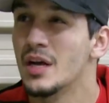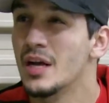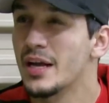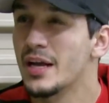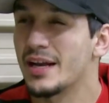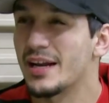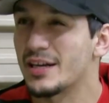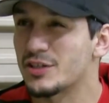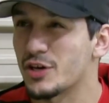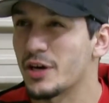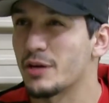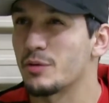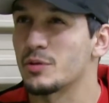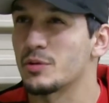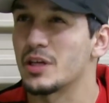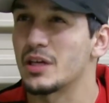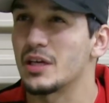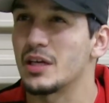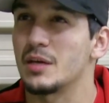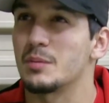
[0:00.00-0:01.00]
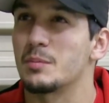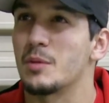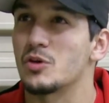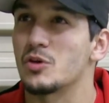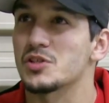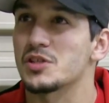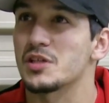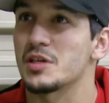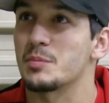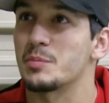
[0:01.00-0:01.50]
And I trained with the gi
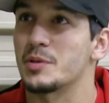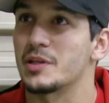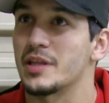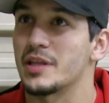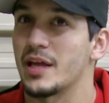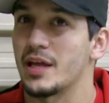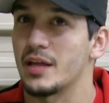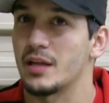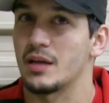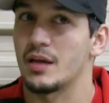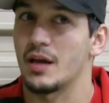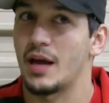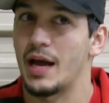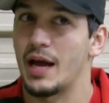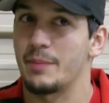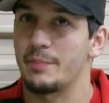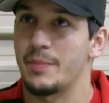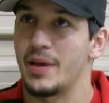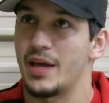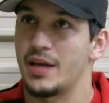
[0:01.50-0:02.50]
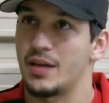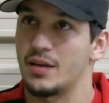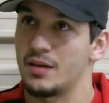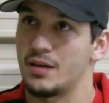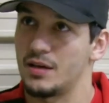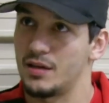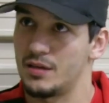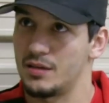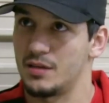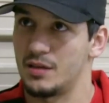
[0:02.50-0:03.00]
mostly, but then I met
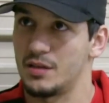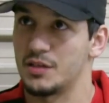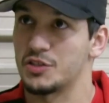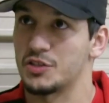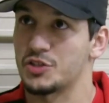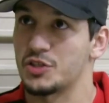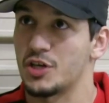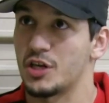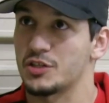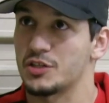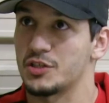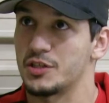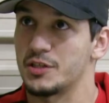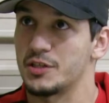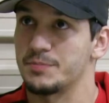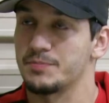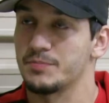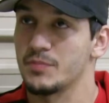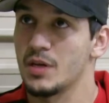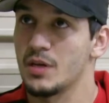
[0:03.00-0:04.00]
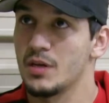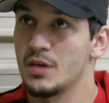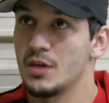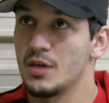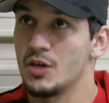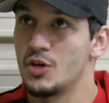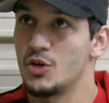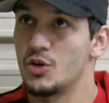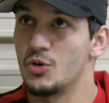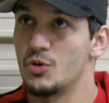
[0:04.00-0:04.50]
an instructor
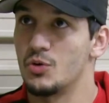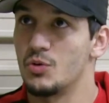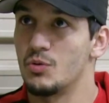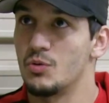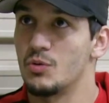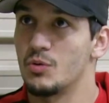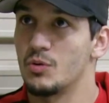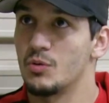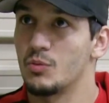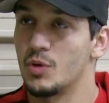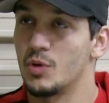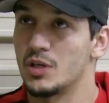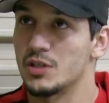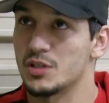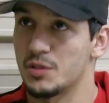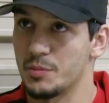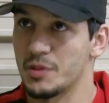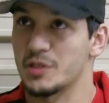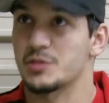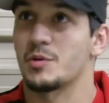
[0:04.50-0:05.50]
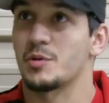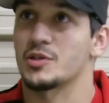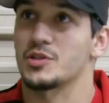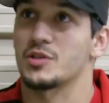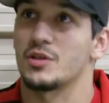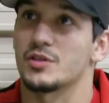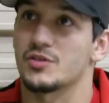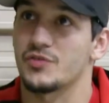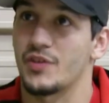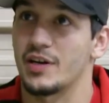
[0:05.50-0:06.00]
who was a mixed
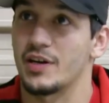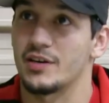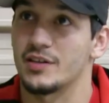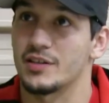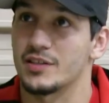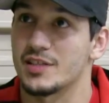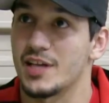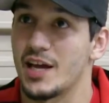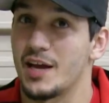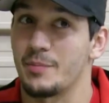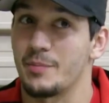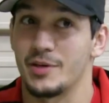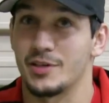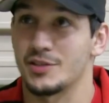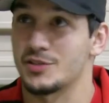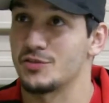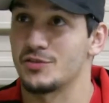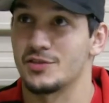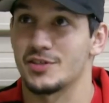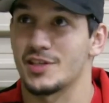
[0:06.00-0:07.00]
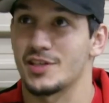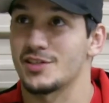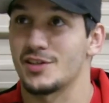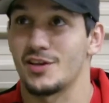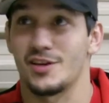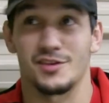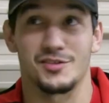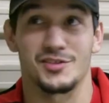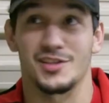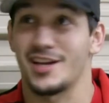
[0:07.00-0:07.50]
martial arts fighter at the time, and as soon as I
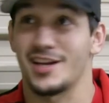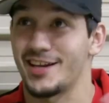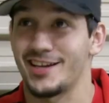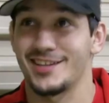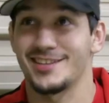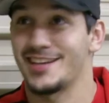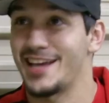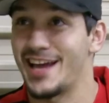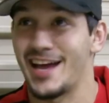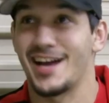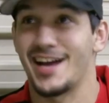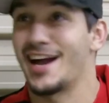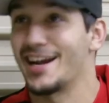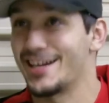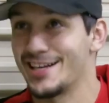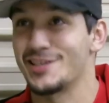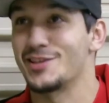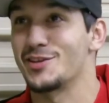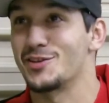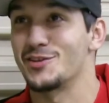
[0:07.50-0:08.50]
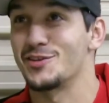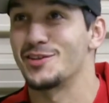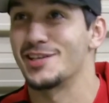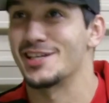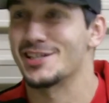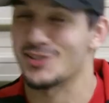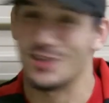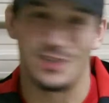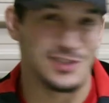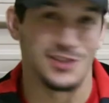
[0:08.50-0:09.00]
saw it, I was like, yeah, I need to do
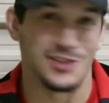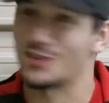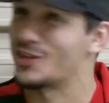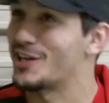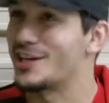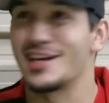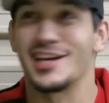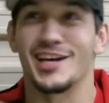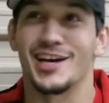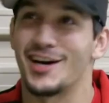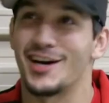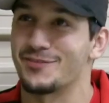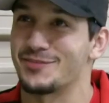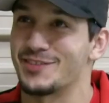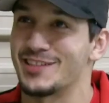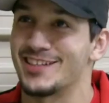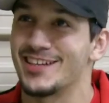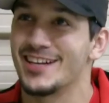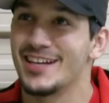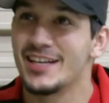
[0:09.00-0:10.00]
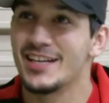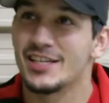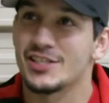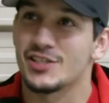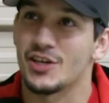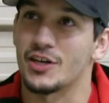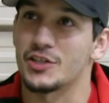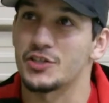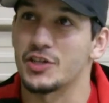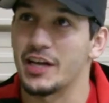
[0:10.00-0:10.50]
this. So I took the gi off and
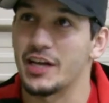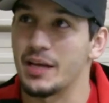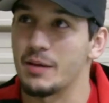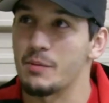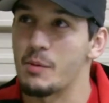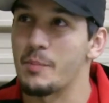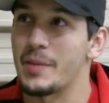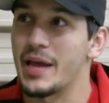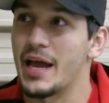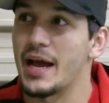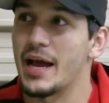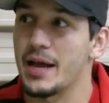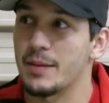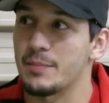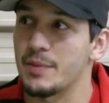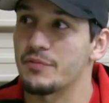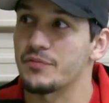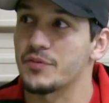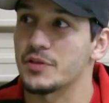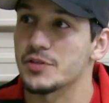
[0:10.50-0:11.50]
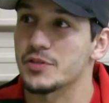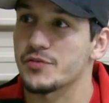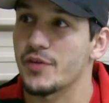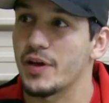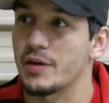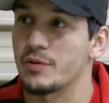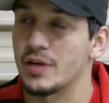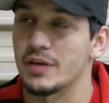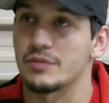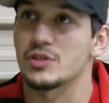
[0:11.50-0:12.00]
started training MMA. I had my first
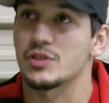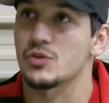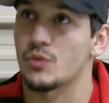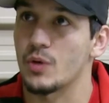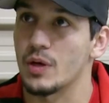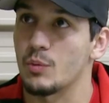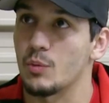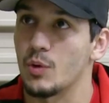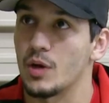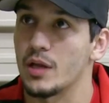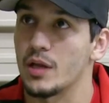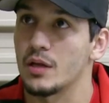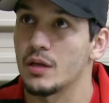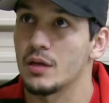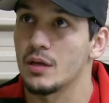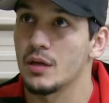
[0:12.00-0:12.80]
fight when I was 21.